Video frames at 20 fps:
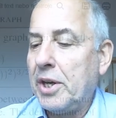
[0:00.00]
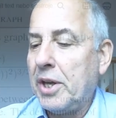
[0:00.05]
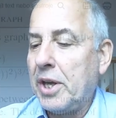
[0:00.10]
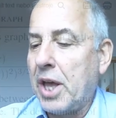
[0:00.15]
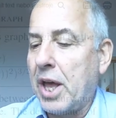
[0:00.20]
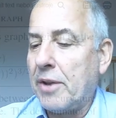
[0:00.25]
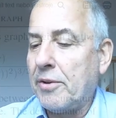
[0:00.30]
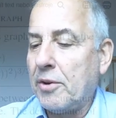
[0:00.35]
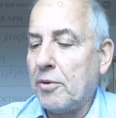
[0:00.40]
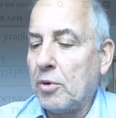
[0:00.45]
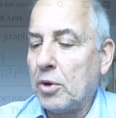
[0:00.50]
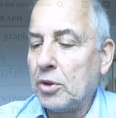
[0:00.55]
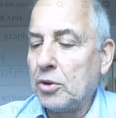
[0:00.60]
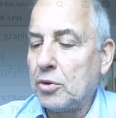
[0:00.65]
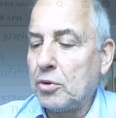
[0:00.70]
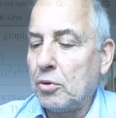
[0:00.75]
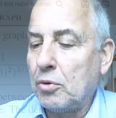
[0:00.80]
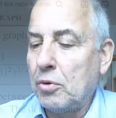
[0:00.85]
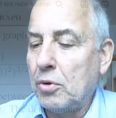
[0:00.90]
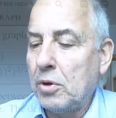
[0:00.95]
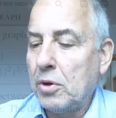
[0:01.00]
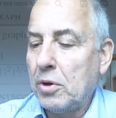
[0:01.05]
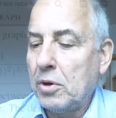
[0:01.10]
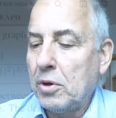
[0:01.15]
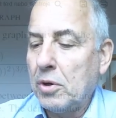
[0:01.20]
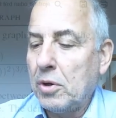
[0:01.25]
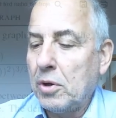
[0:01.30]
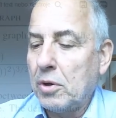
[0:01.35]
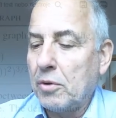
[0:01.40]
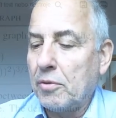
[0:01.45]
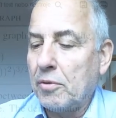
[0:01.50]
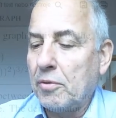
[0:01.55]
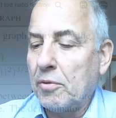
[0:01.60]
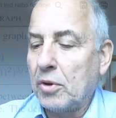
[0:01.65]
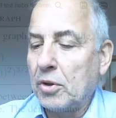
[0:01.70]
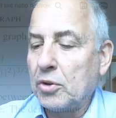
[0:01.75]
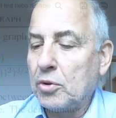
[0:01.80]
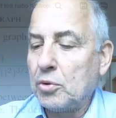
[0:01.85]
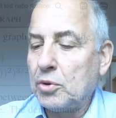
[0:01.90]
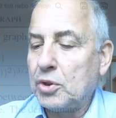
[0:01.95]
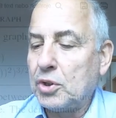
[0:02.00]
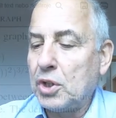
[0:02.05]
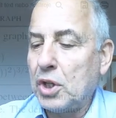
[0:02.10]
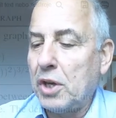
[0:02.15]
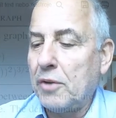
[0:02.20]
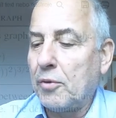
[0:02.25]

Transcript: and we want to see